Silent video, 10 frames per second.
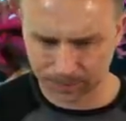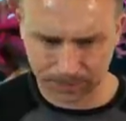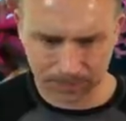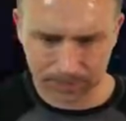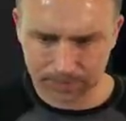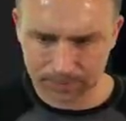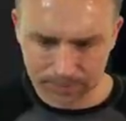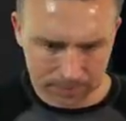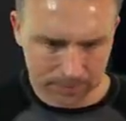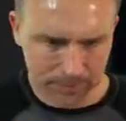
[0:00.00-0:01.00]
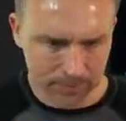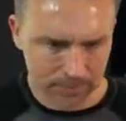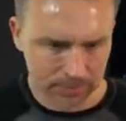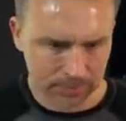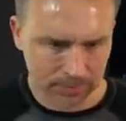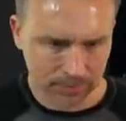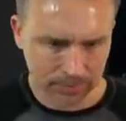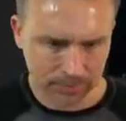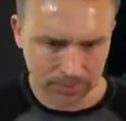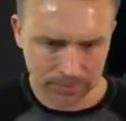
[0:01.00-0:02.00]

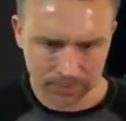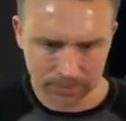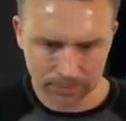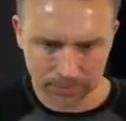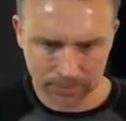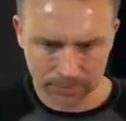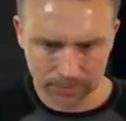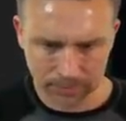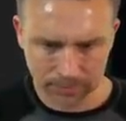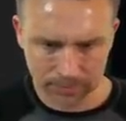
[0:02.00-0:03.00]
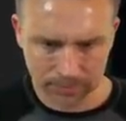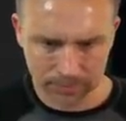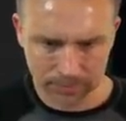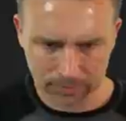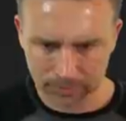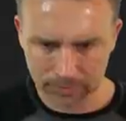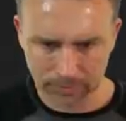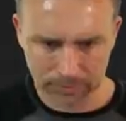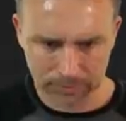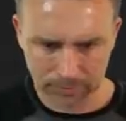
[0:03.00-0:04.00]

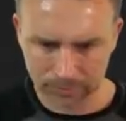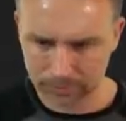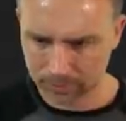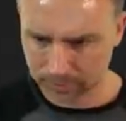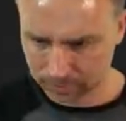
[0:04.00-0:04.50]
(silence)